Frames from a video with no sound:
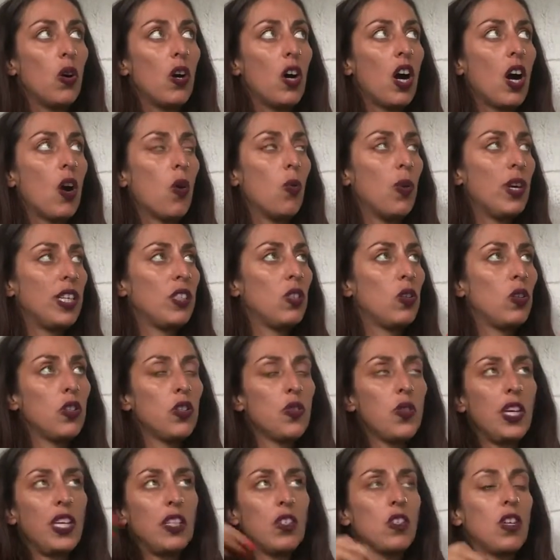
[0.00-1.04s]
are when those
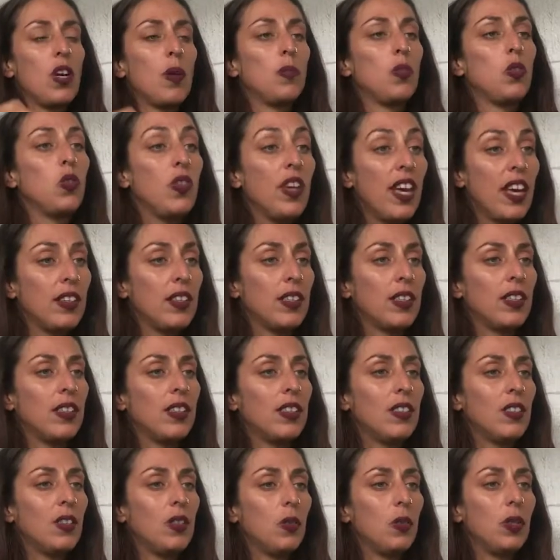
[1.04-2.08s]
things come together, you
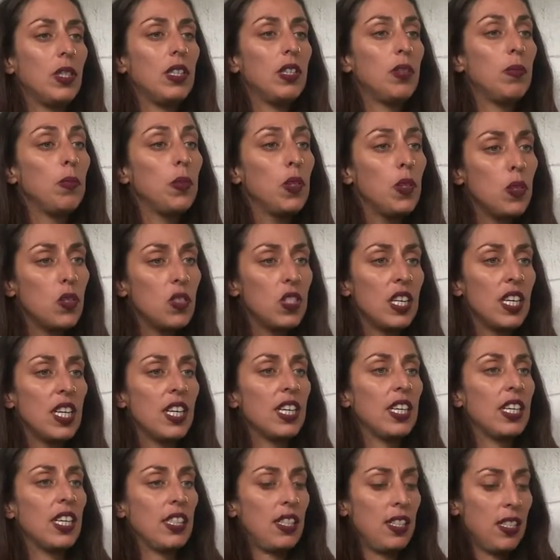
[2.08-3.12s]
know, when the music
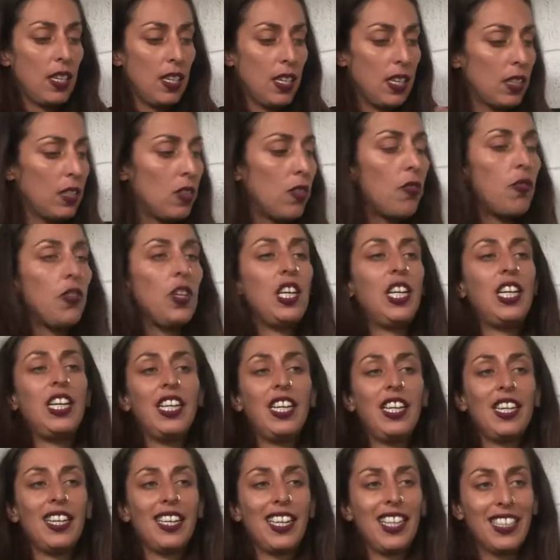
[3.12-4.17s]
and the
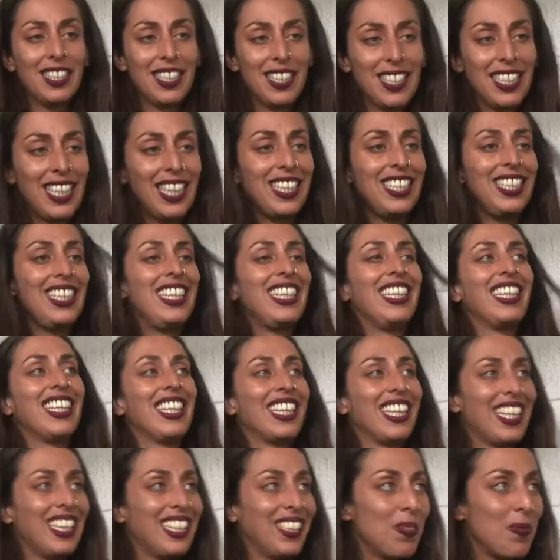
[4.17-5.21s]
feeling and the technique
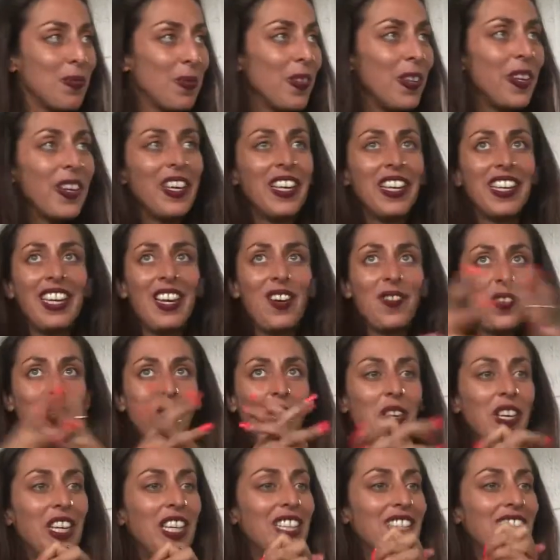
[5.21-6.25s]
and
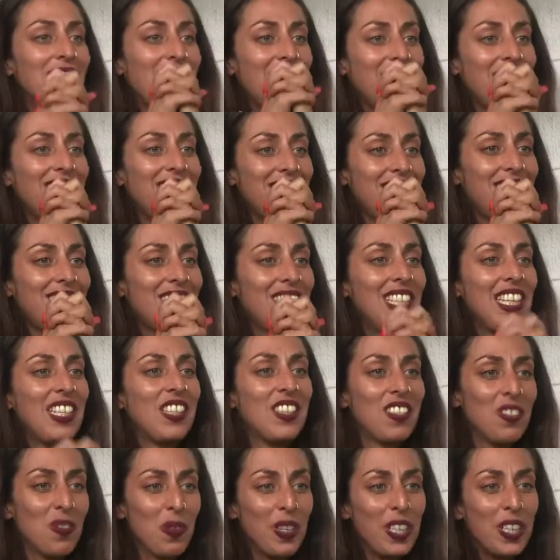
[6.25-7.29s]
everything is like,
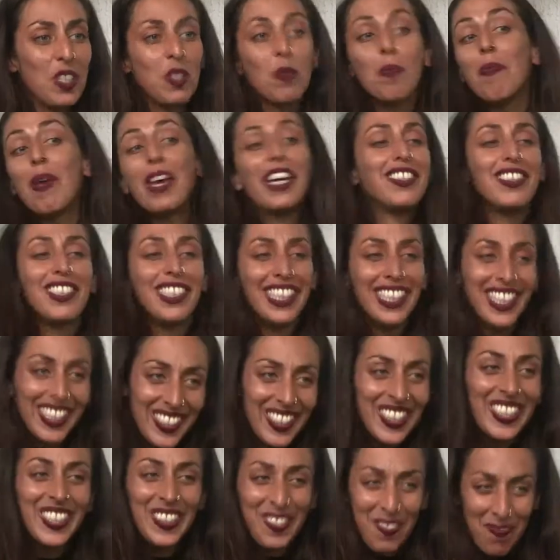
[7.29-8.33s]
that's when it's magic, you know.